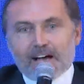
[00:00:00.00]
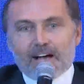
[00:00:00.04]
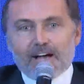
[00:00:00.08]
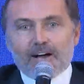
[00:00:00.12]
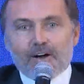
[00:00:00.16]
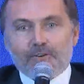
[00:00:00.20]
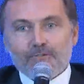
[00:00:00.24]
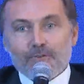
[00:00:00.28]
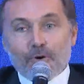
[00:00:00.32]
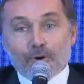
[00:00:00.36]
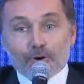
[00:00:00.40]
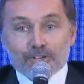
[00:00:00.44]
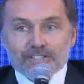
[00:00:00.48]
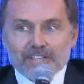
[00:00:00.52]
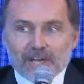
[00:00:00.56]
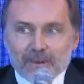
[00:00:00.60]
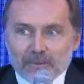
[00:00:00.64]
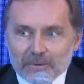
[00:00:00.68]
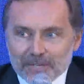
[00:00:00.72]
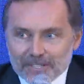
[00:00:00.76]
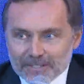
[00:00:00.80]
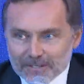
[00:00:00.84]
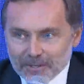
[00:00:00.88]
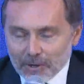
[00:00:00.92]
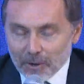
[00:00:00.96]
Of course, I
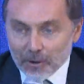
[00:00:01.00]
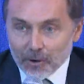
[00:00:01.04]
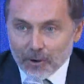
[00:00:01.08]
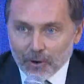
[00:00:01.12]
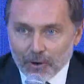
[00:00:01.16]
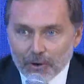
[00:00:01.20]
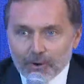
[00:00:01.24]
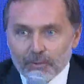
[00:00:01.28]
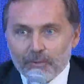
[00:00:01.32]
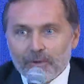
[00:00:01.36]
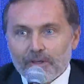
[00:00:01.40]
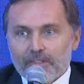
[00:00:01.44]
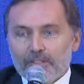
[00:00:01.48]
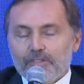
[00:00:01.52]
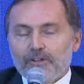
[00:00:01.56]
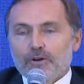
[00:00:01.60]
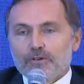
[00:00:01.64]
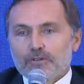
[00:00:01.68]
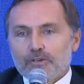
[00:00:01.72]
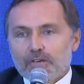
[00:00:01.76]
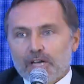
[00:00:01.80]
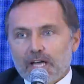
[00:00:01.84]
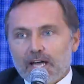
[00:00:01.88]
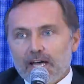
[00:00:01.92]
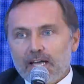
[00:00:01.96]
will concur with
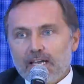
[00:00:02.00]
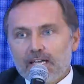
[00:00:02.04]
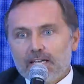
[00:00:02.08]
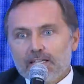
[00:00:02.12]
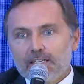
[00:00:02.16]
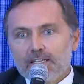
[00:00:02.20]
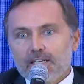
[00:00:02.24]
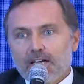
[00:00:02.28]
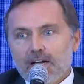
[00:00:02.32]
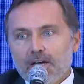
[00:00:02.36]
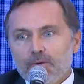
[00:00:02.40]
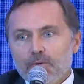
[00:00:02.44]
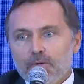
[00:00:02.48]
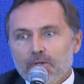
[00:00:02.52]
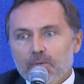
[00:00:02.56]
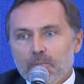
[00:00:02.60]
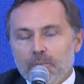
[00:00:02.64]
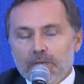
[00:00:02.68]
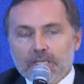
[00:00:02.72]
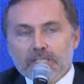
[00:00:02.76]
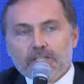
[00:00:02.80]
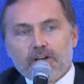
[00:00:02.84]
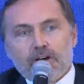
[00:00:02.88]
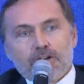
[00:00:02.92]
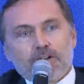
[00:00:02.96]
Dr. Khaled and I will
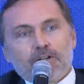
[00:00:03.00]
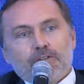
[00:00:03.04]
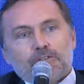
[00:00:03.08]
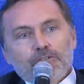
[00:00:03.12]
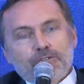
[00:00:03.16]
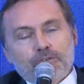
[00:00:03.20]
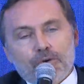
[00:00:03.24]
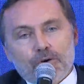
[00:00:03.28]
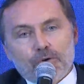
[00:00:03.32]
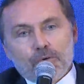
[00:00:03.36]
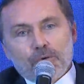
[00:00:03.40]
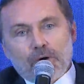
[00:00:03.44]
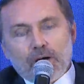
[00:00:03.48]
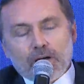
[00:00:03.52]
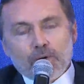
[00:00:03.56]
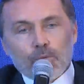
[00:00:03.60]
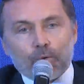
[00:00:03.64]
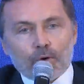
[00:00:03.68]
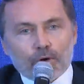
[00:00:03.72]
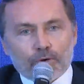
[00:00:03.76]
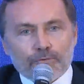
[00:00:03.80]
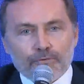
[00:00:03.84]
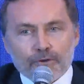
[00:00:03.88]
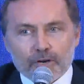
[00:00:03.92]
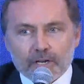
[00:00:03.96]
build on it. So I
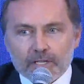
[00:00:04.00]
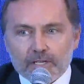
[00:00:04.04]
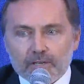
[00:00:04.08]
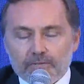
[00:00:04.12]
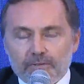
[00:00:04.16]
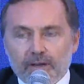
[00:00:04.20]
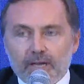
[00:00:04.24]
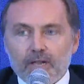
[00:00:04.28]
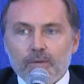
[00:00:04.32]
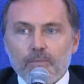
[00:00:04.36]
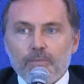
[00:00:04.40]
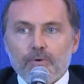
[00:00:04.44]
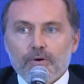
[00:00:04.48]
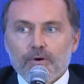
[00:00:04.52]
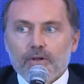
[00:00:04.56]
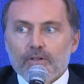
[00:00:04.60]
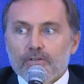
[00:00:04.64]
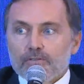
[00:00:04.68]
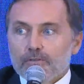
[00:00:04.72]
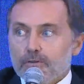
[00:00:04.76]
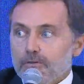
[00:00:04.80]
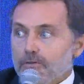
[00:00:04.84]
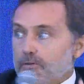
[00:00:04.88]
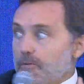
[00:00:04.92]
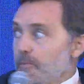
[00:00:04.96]
work for a developer, and
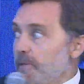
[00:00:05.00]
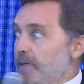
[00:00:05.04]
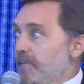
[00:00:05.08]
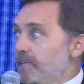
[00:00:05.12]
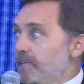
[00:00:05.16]
so from a